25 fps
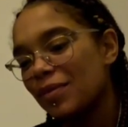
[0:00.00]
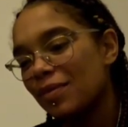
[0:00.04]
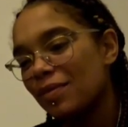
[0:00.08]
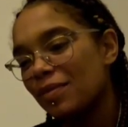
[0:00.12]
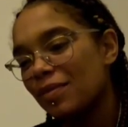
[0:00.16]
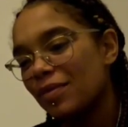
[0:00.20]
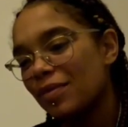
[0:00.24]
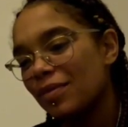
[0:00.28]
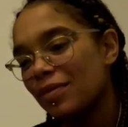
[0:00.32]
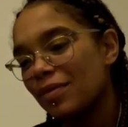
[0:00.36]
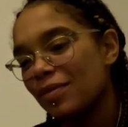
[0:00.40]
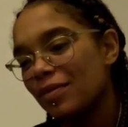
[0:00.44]

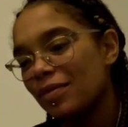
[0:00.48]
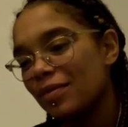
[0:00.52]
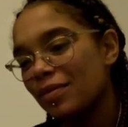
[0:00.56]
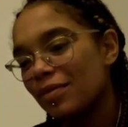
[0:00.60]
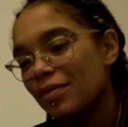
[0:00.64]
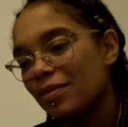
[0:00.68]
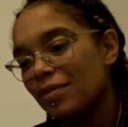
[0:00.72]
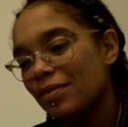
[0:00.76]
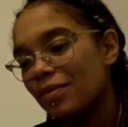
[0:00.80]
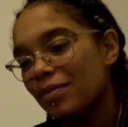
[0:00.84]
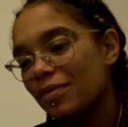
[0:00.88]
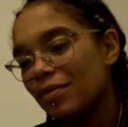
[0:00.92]

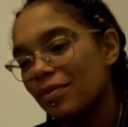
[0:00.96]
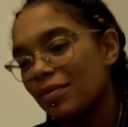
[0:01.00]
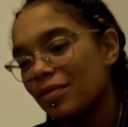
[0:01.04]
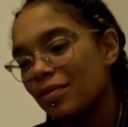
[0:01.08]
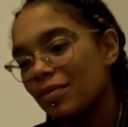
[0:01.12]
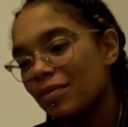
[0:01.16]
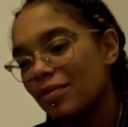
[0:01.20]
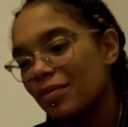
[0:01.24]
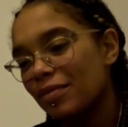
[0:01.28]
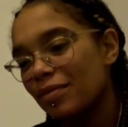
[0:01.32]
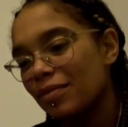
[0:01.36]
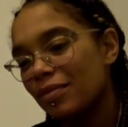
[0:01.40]

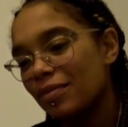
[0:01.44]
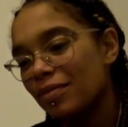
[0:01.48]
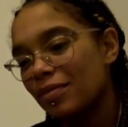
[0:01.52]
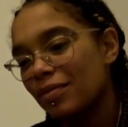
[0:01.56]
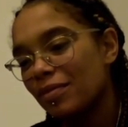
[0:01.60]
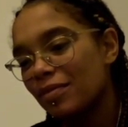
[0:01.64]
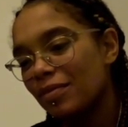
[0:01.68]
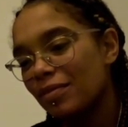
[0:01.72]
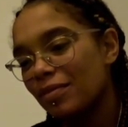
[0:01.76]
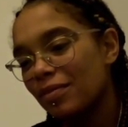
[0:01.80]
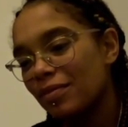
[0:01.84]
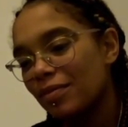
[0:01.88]

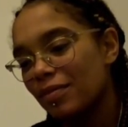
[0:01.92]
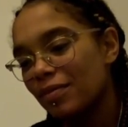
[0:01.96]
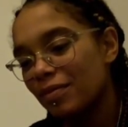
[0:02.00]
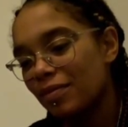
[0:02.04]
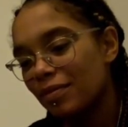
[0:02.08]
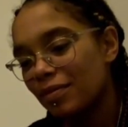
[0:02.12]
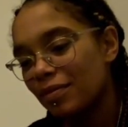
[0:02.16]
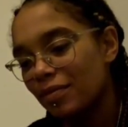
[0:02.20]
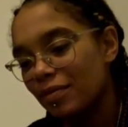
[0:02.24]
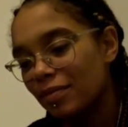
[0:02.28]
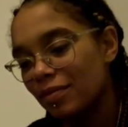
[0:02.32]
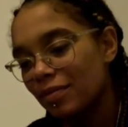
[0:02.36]

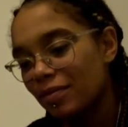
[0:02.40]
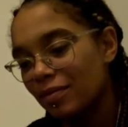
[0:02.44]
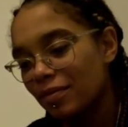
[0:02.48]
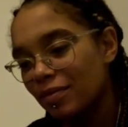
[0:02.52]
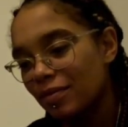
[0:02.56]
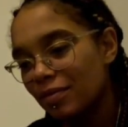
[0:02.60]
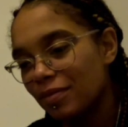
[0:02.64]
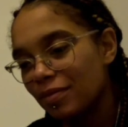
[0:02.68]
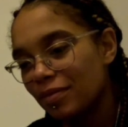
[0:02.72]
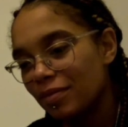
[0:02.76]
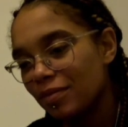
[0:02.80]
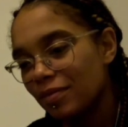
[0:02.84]

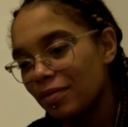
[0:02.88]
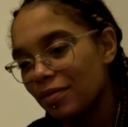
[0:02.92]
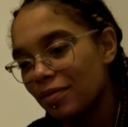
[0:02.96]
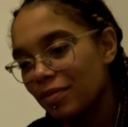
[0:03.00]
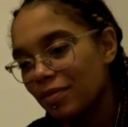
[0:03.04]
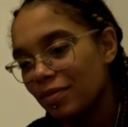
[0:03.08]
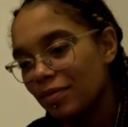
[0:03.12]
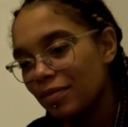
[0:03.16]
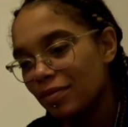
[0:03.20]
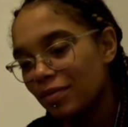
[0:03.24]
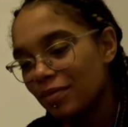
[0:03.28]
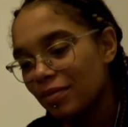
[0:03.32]

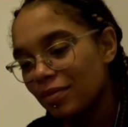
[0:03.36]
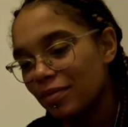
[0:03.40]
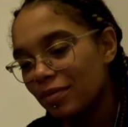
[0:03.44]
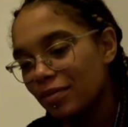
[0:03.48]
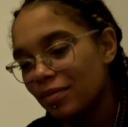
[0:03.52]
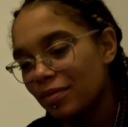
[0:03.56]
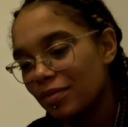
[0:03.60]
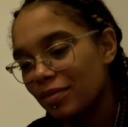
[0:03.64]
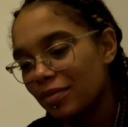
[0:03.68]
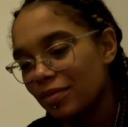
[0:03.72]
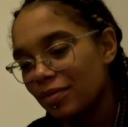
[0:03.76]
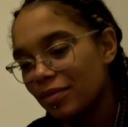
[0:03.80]
The person shown says nothing.